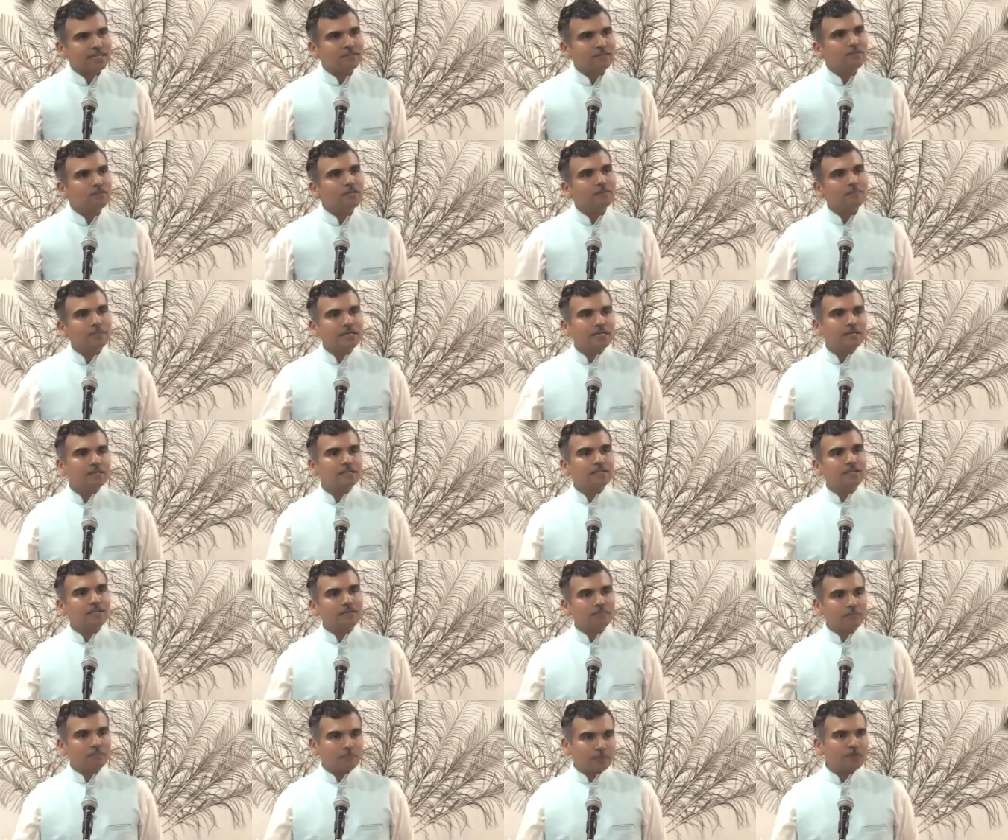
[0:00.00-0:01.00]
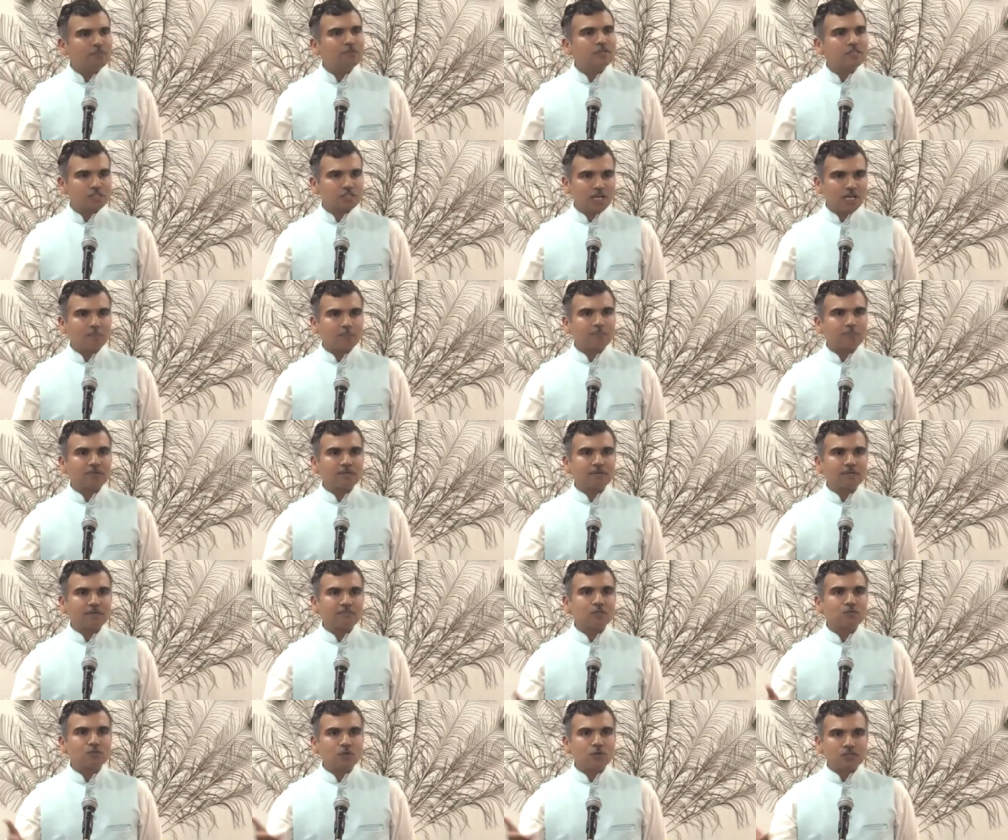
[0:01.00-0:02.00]
Even in the previous chapter,
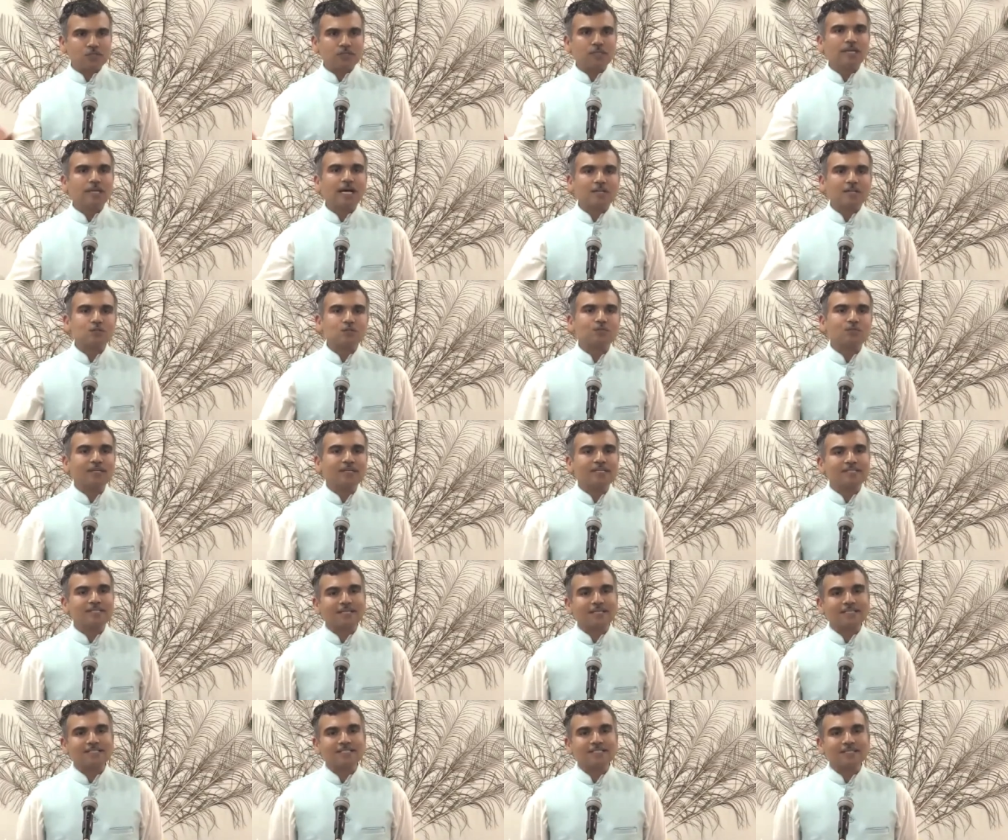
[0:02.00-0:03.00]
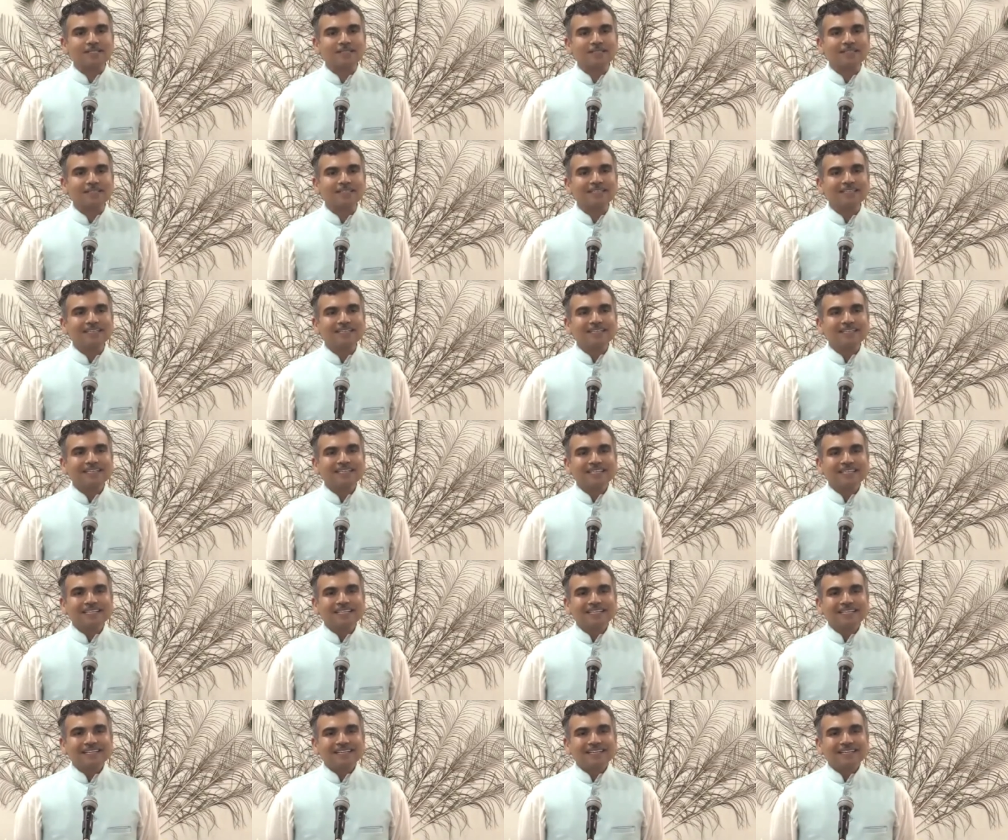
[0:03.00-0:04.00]
which was the last week's satsang,
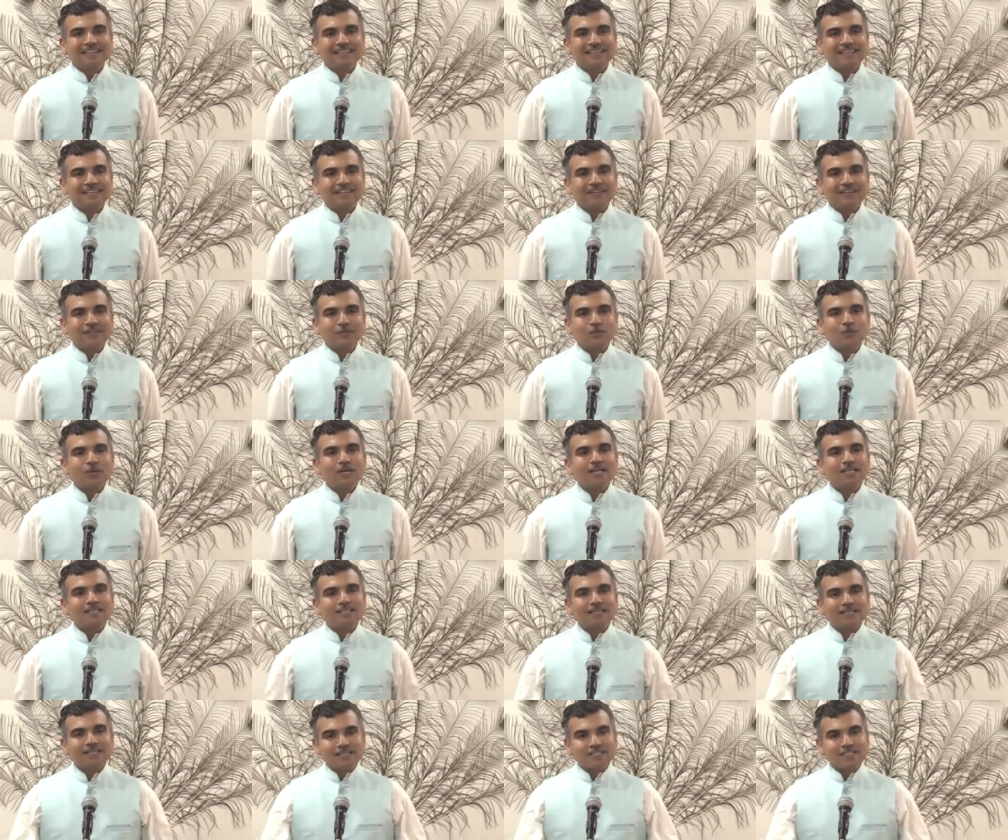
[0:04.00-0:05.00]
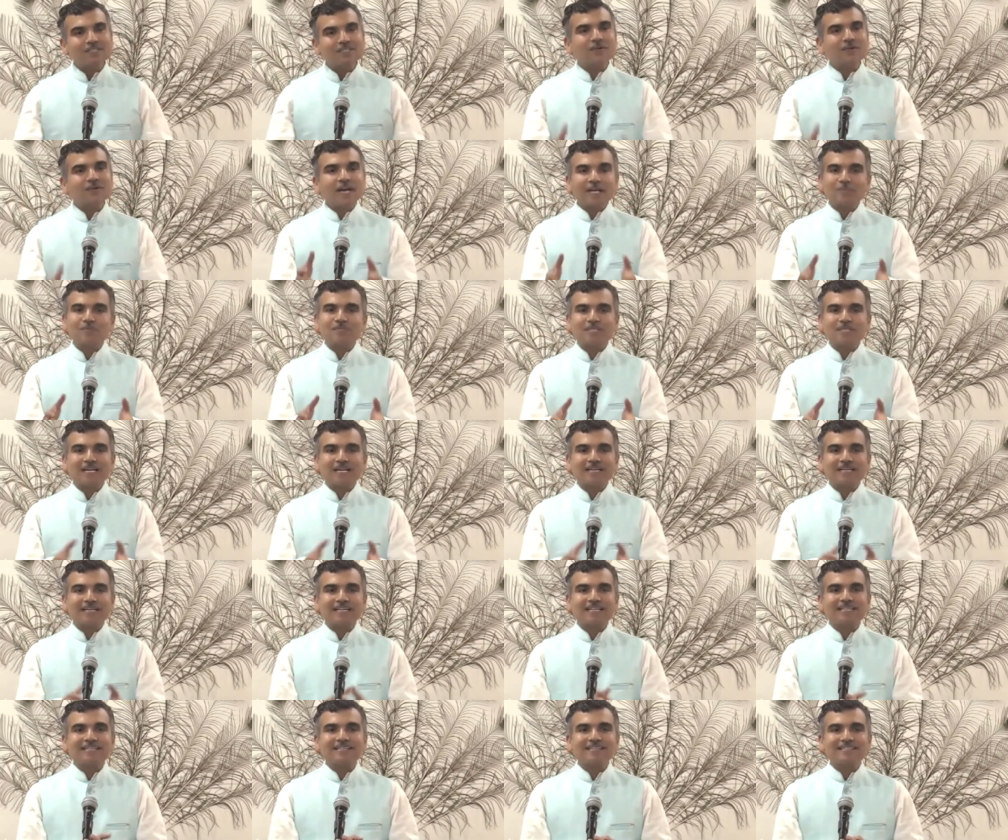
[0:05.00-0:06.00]
Yogananda describes
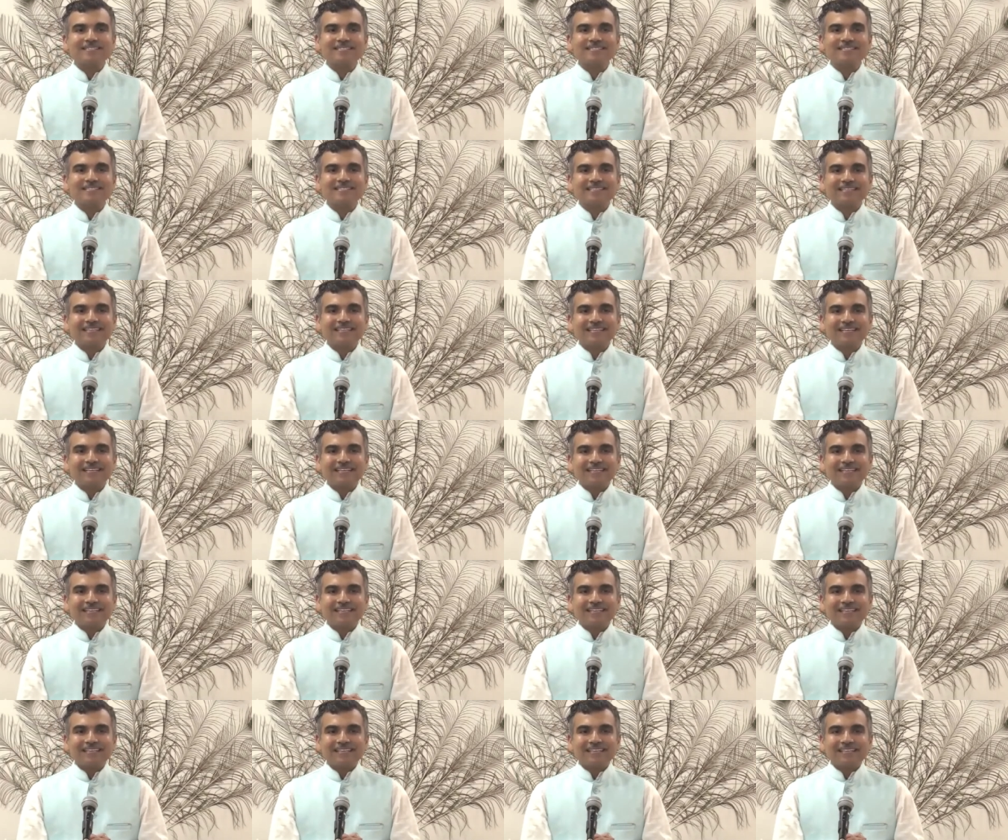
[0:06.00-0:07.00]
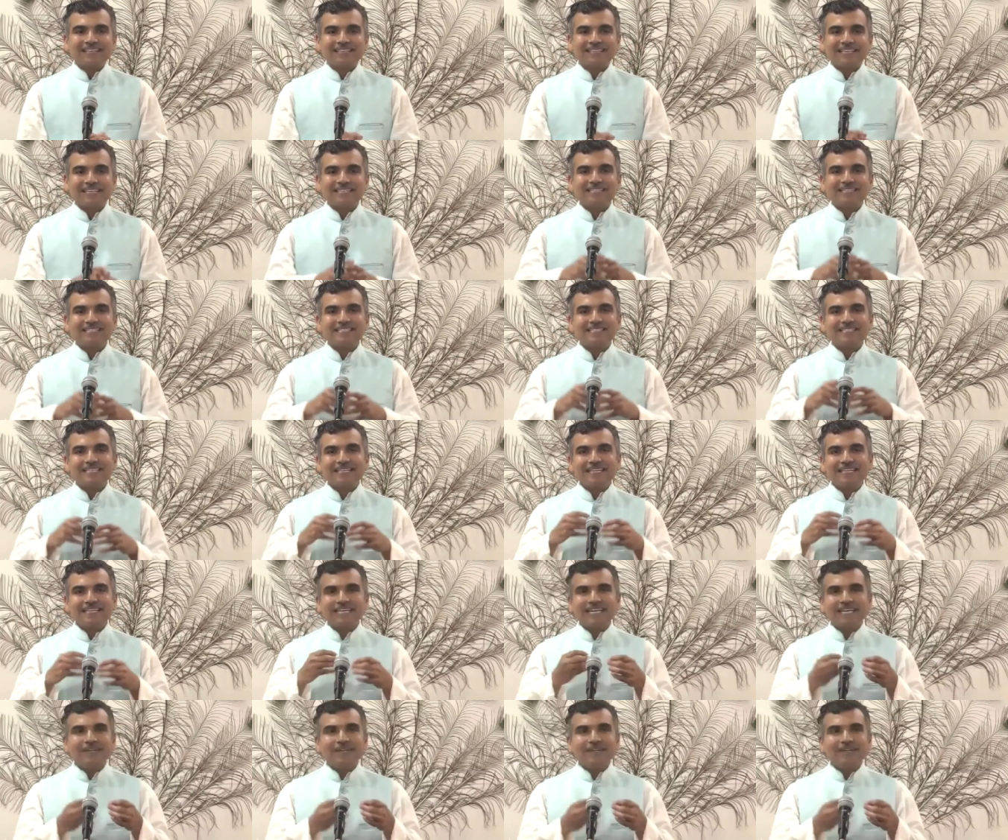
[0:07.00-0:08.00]
that it is
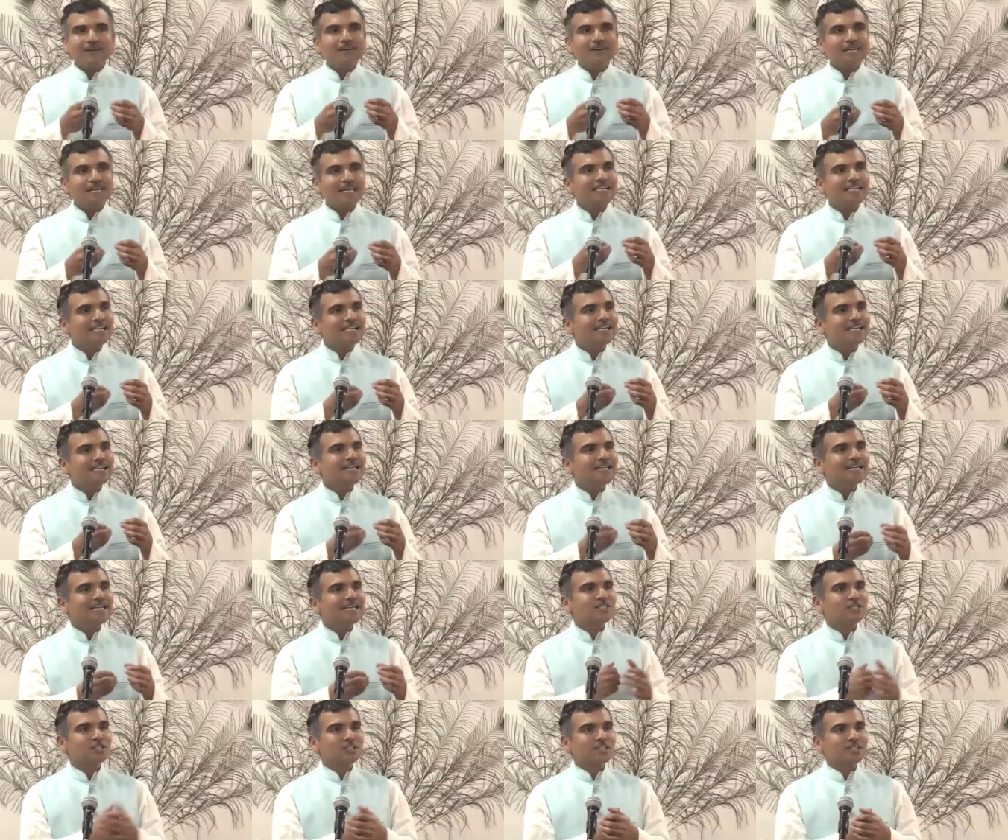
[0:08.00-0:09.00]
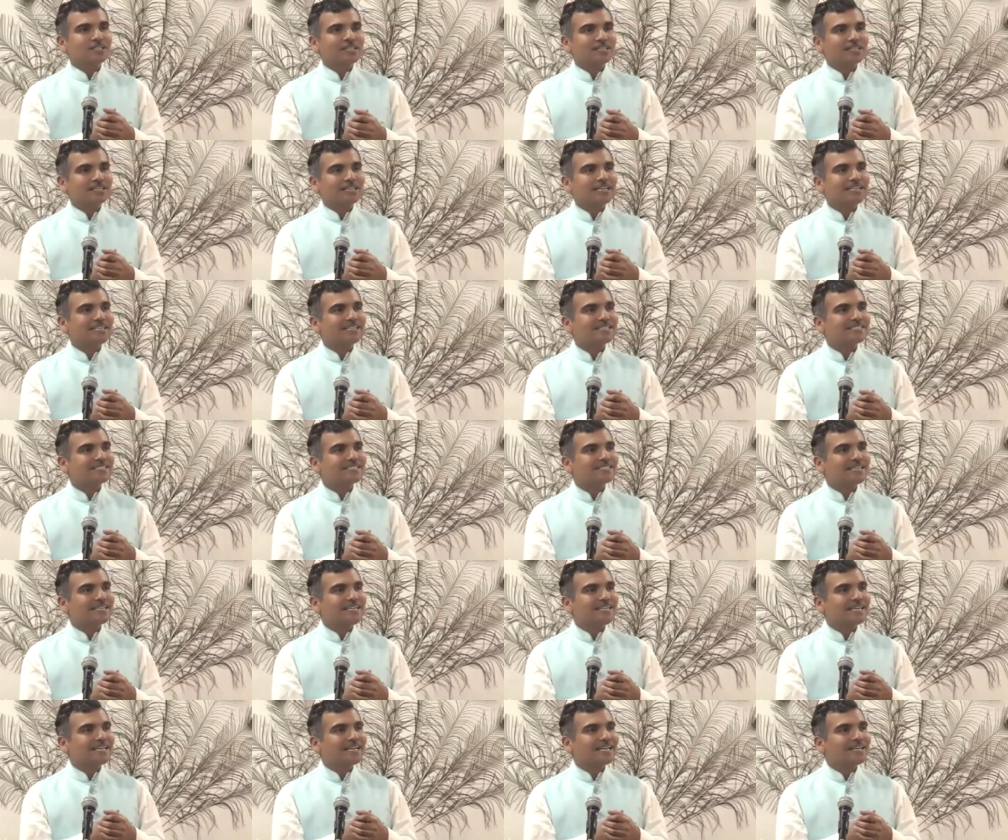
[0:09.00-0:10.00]
the inner inclination, it is
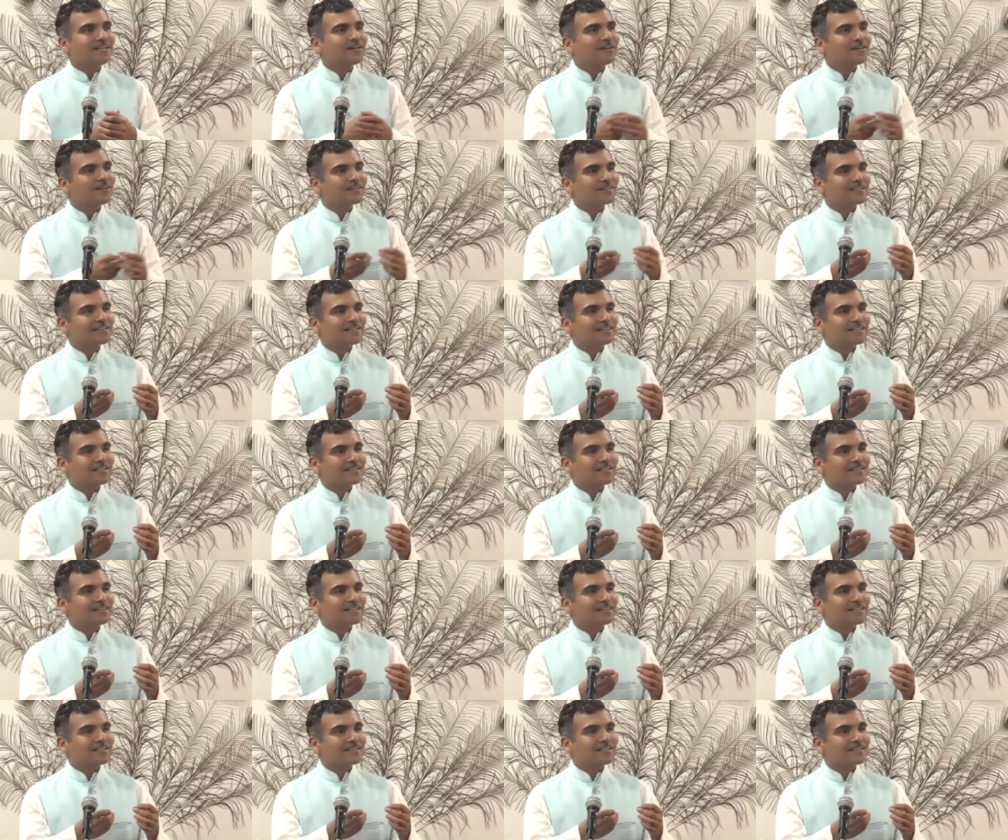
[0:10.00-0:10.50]
the inner